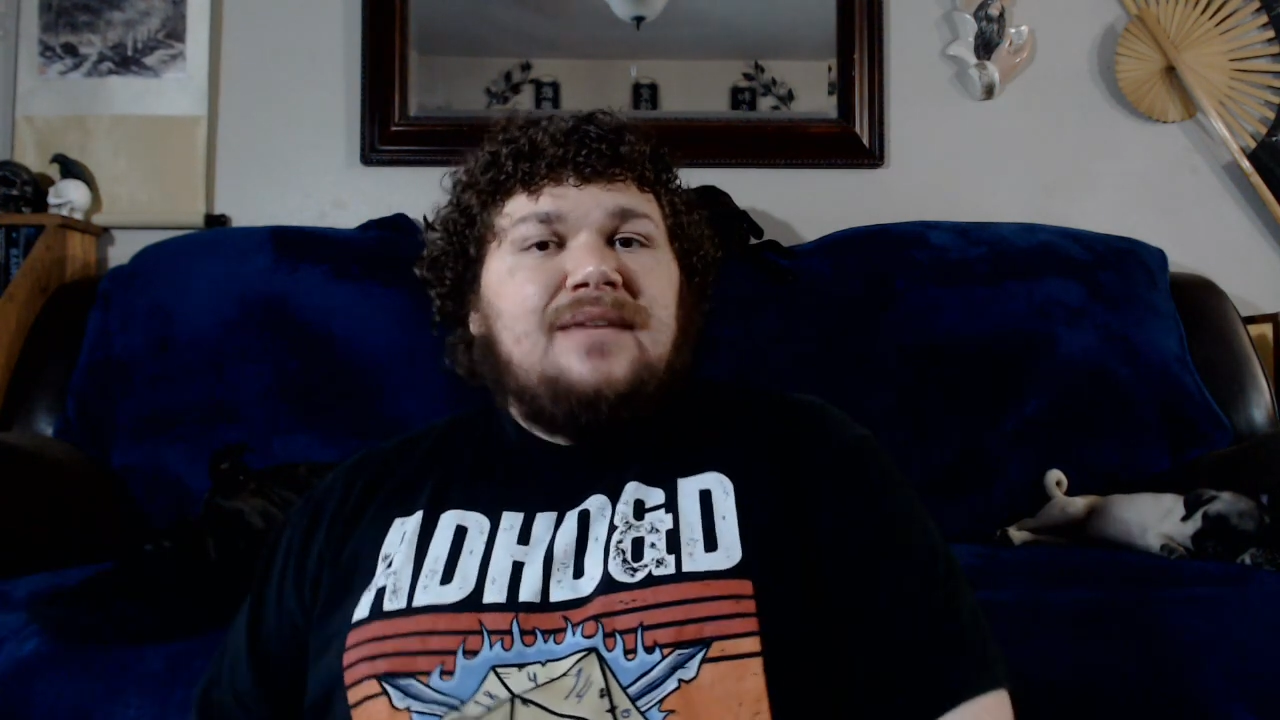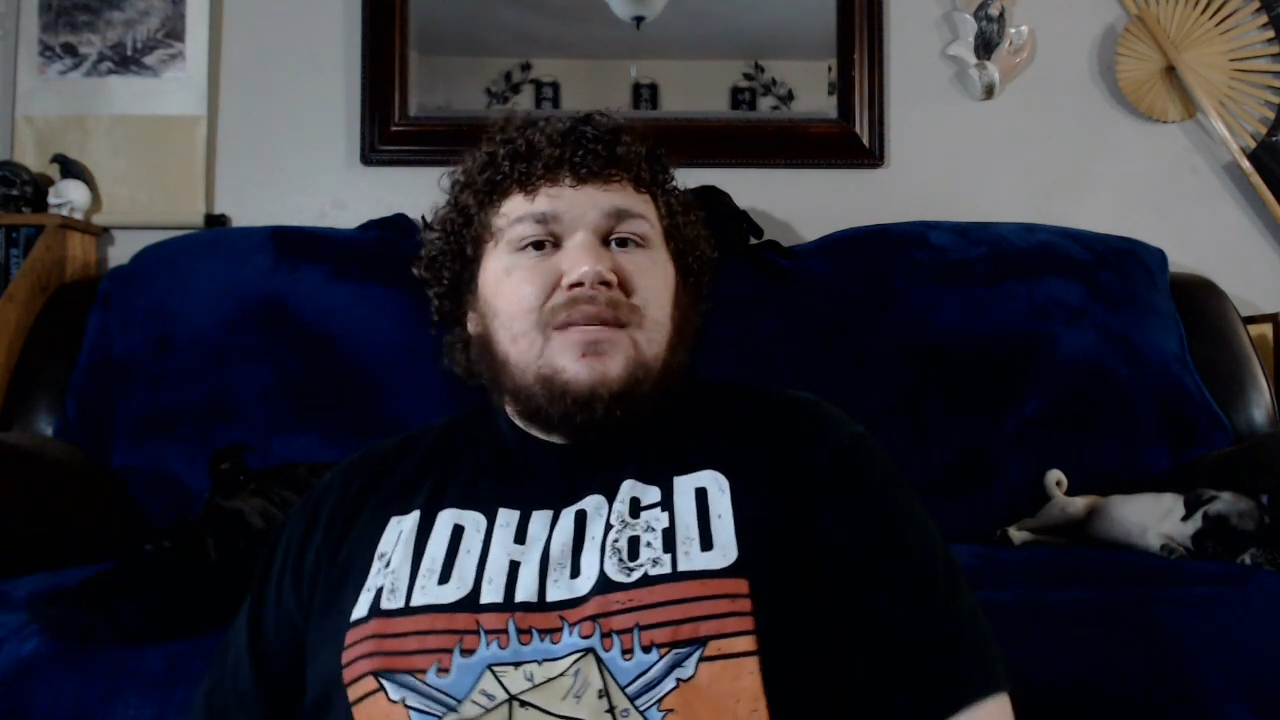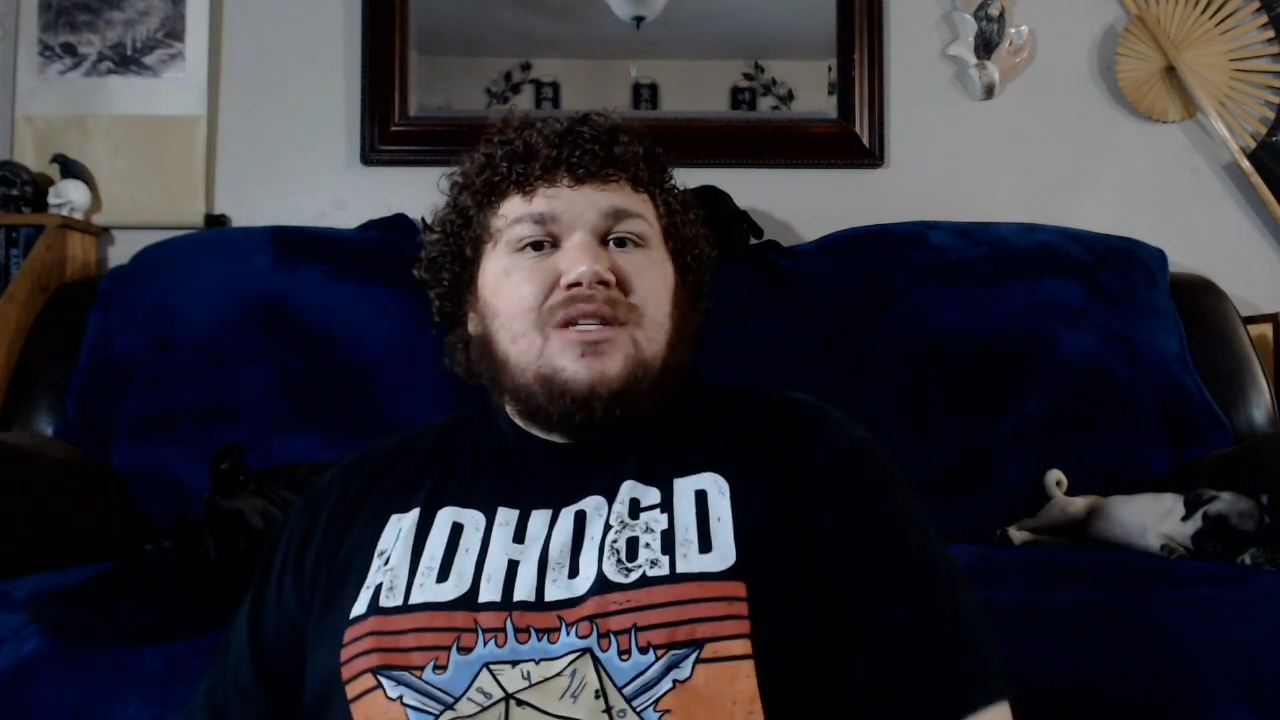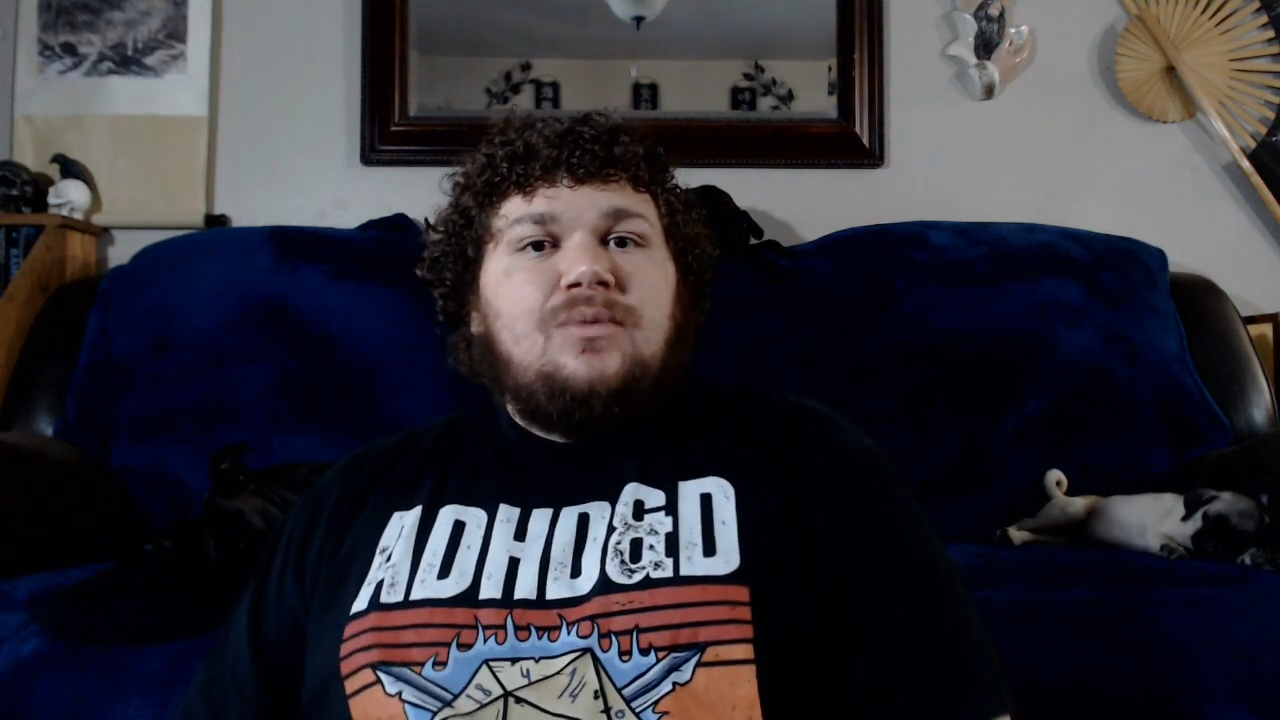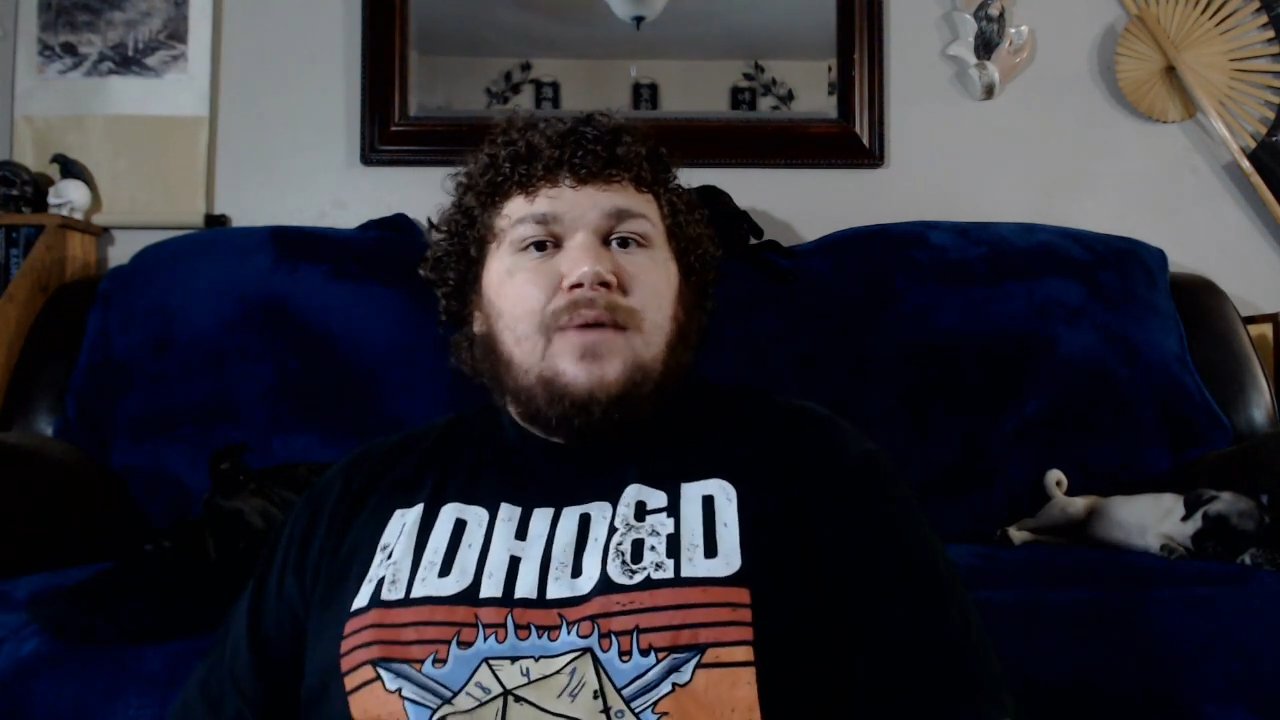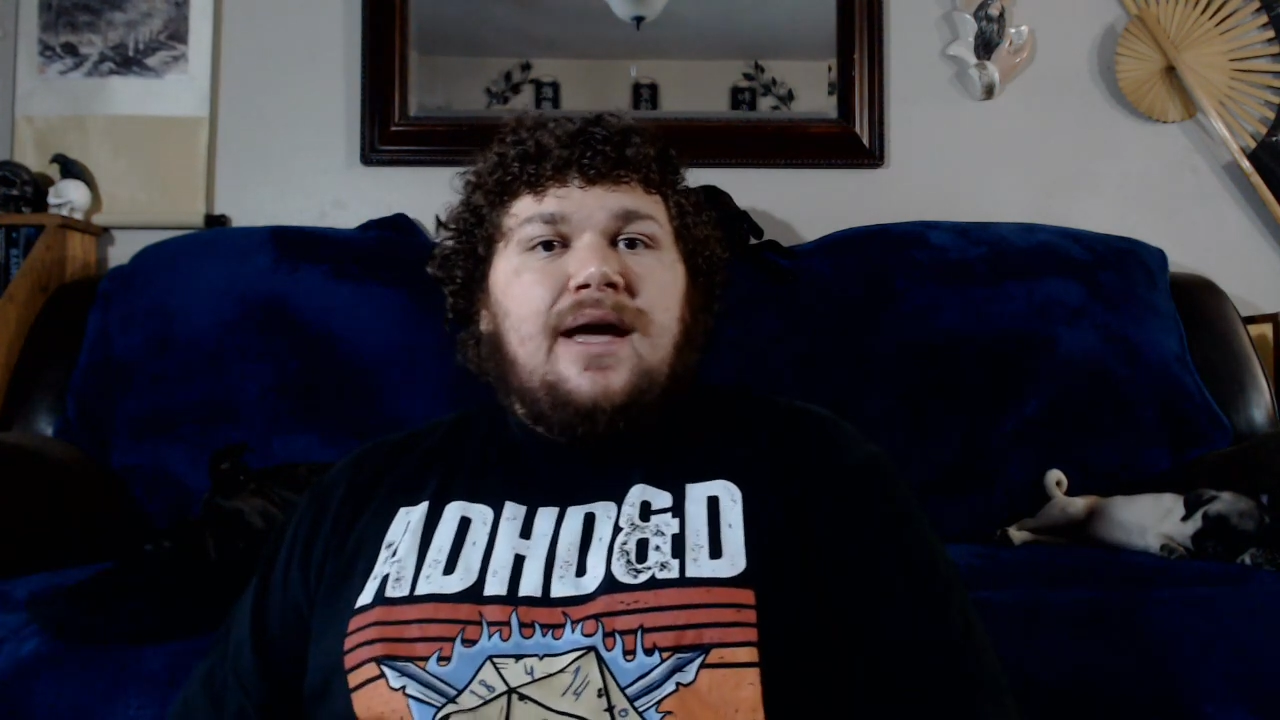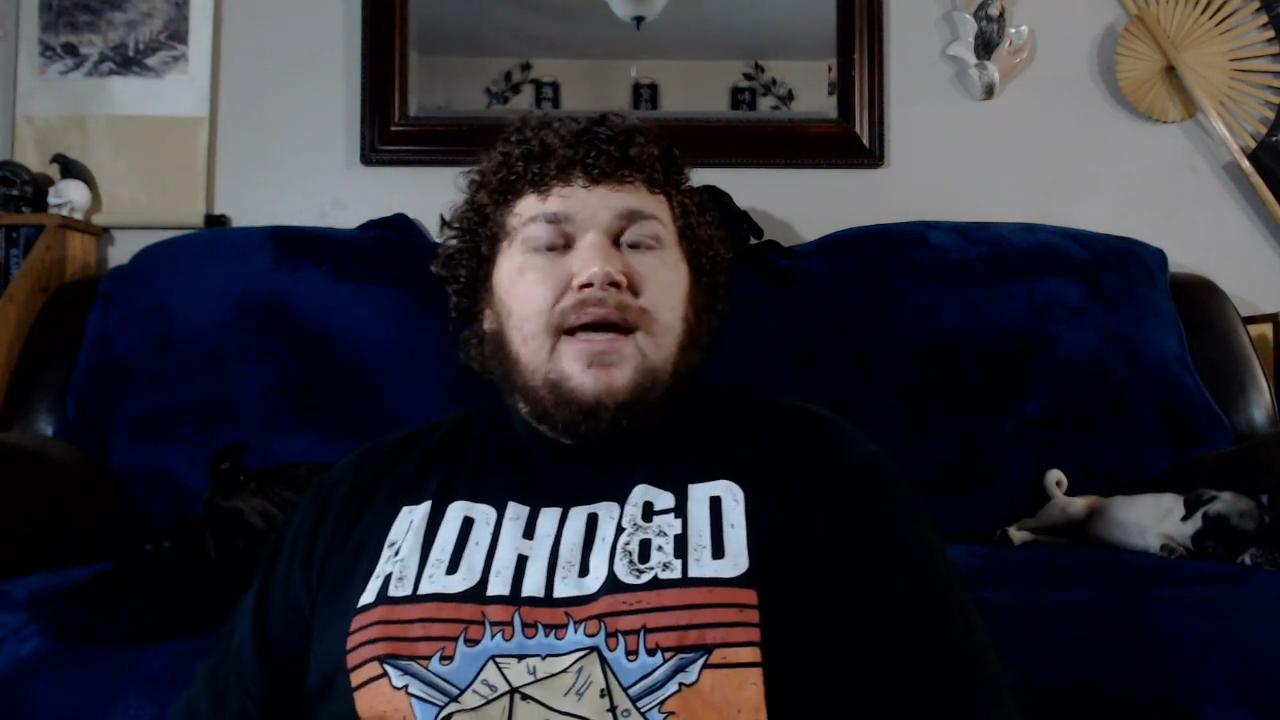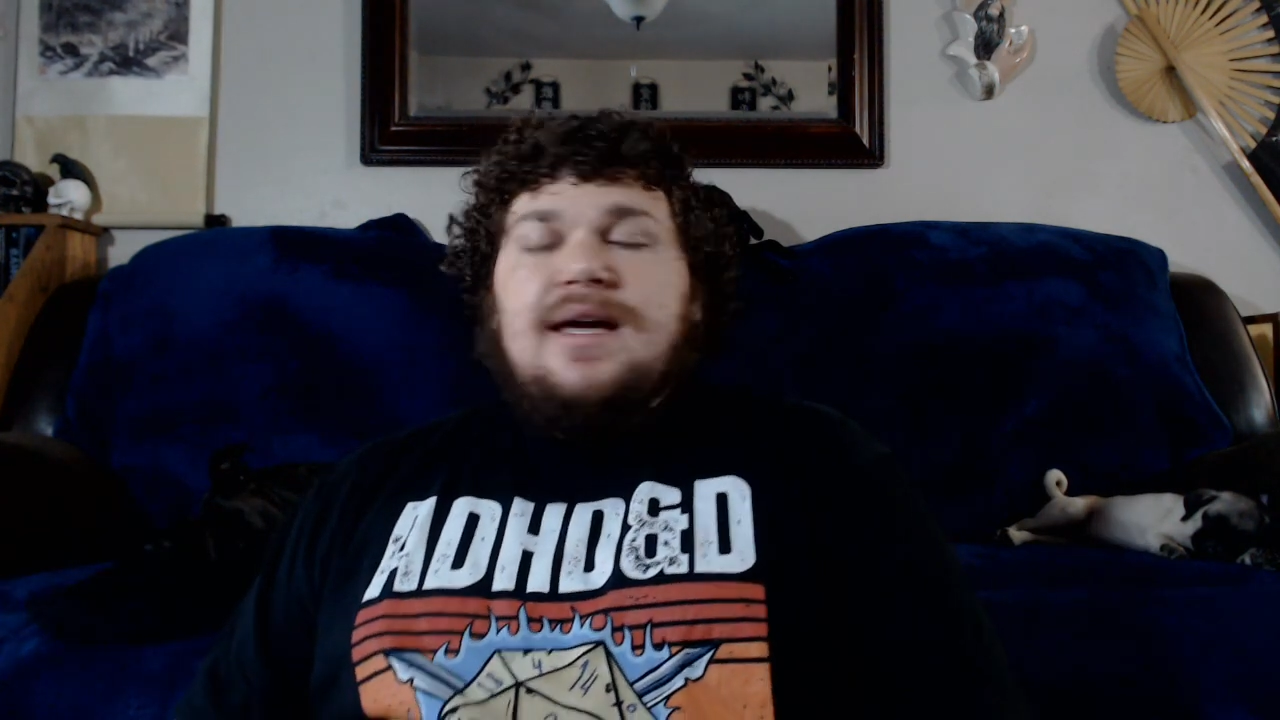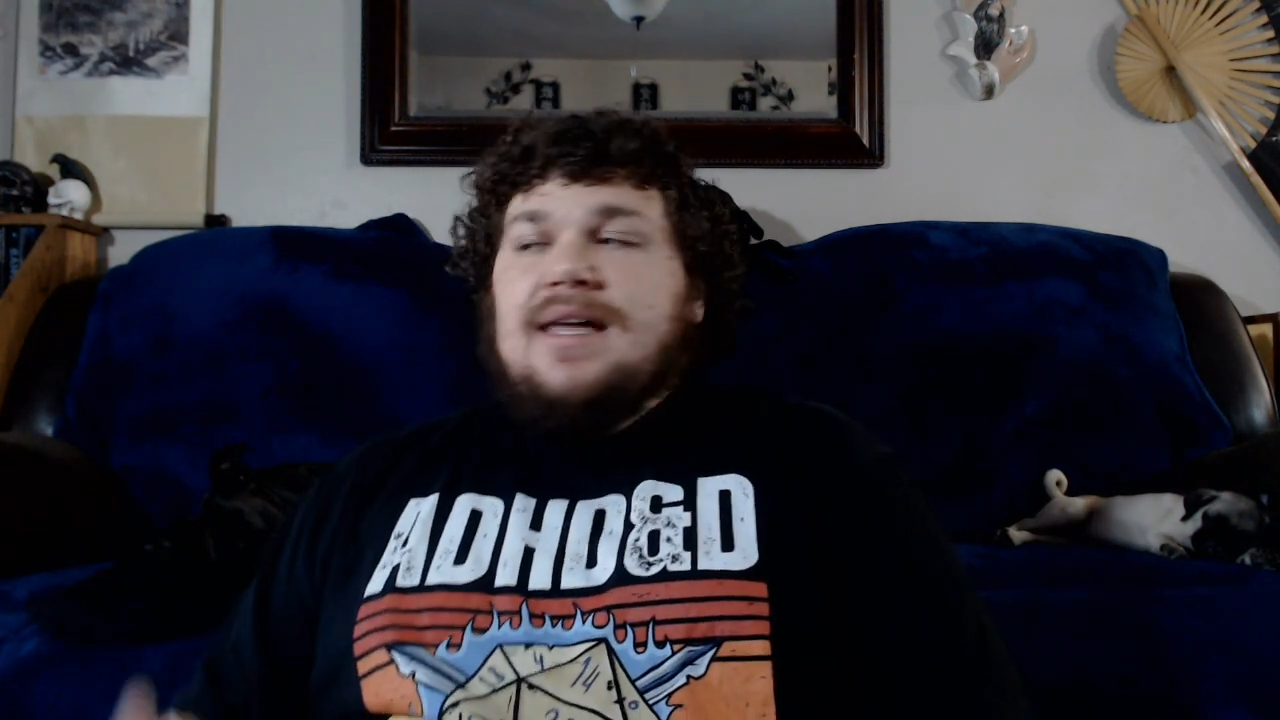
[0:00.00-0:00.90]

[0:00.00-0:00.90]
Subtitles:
him this way,